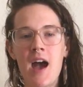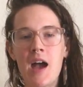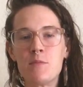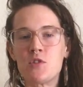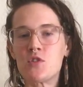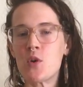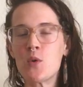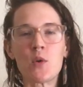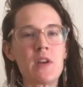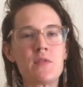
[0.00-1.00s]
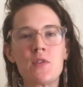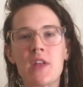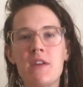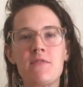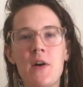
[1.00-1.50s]
I'm so grateful
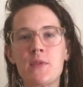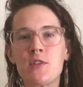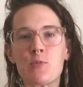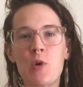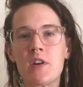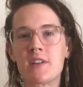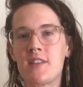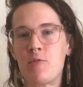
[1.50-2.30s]
that I found these products.